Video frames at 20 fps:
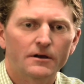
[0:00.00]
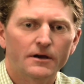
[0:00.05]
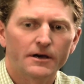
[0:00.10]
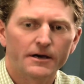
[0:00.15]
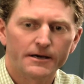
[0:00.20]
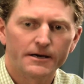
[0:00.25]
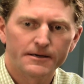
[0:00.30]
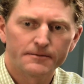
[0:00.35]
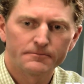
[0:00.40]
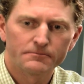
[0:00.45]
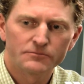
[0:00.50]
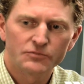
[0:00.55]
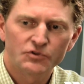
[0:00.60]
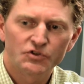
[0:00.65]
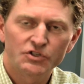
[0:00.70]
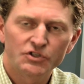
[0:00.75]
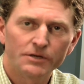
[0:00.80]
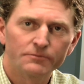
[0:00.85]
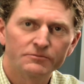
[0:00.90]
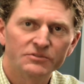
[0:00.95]
um,
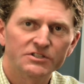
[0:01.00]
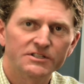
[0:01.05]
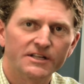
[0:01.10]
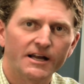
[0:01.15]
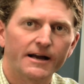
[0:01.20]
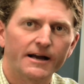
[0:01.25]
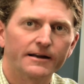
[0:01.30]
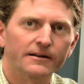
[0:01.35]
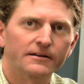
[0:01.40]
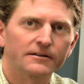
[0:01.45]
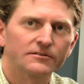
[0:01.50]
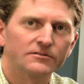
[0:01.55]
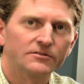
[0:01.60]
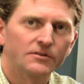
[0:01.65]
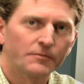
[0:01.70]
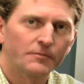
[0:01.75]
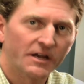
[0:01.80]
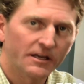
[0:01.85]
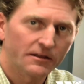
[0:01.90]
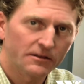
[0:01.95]
shim stock
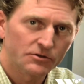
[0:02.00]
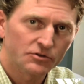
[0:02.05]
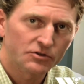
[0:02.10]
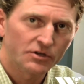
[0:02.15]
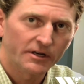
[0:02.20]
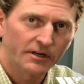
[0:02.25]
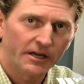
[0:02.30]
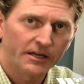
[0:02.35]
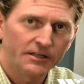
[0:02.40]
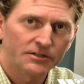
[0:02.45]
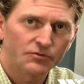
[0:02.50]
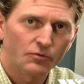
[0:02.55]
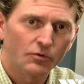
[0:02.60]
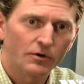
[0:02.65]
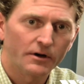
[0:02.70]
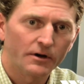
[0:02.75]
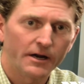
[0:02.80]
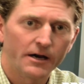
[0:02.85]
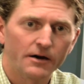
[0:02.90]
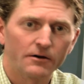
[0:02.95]
to make the shut heights
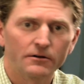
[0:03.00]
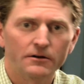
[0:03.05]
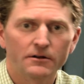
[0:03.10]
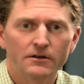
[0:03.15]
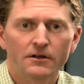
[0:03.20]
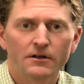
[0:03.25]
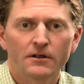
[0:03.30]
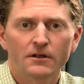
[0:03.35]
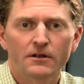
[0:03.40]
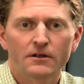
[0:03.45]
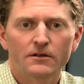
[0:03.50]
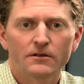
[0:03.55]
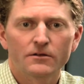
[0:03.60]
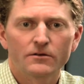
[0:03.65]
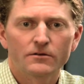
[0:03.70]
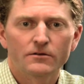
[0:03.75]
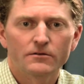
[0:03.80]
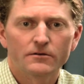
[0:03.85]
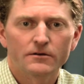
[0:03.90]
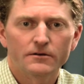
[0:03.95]
work out.
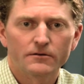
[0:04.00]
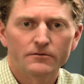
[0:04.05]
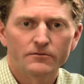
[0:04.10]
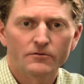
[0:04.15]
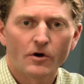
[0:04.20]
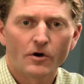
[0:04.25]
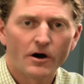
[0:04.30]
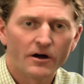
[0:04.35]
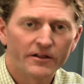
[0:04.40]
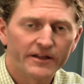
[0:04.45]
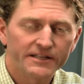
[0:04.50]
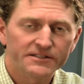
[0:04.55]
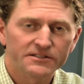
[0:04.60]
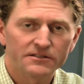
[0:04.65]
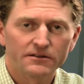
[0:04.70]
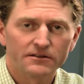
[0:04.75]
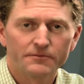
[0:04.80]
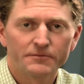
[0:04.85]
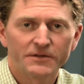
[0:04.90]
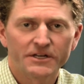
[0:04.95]
All that's
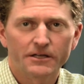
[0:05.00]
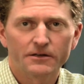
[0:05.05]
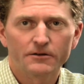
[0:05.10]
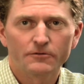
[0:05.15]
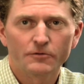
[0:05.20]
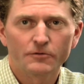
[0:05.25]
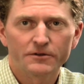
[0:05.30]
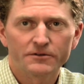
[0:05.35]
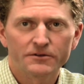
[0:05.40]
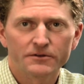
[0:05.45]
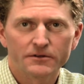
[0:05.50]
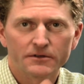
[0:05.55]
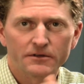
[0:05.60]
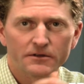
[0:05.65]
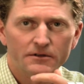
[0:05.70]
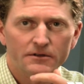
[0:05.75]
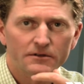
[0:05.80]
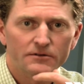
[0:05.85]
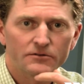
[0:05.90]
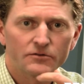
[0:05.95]
eliminated with
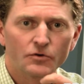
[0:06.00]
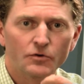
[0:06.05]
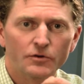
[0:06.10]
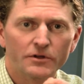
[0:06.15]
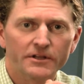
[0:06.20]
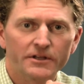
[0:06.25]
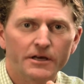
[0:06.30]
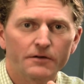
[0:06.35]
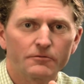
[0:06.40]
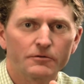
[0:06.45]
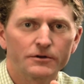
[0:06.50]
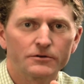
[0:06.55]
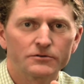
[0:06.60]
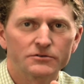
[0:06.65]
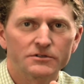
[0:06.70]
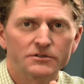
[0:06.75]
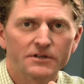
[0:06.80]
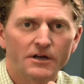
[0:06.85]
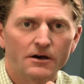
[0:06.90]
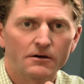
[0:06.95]
the tooling that we're
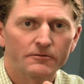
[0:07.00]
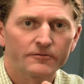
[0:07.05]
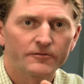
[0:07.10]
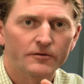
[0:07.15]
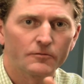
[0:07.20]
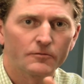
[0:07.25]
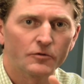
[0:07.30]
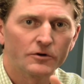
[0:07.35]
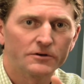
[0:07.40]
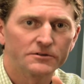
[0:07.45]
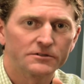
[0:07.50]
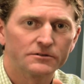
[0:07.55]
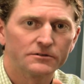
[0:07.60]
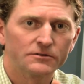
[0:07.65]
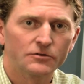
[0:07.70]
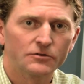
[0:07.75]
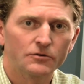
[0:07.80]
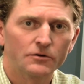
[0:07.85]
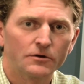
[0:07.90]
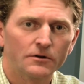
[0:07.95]
using now from Wilson
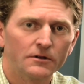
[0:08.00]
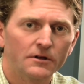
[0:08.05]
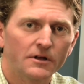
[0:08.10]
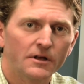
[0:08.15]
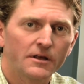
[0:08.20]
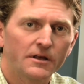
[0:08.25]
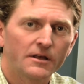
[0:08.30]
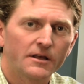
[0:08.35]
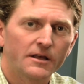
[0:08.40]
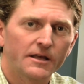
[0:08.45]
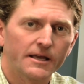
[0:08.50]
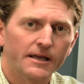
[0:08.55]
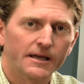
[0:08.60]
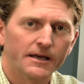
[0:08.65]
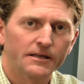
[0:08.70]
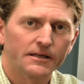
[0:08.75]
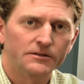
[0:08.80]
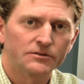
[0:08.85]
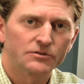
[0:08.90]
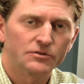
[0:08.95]
Tool,
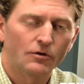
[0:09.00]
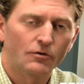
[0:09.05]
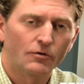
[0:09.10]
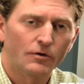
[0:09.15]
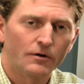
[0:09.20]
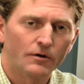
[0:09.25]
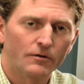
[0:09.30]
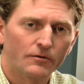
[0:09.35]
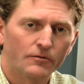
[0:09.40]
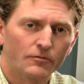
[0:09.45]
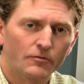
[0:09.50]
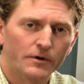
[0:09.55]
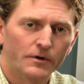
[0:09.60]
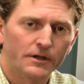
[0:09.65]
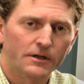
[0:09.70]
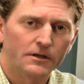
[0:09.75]
and so we're, we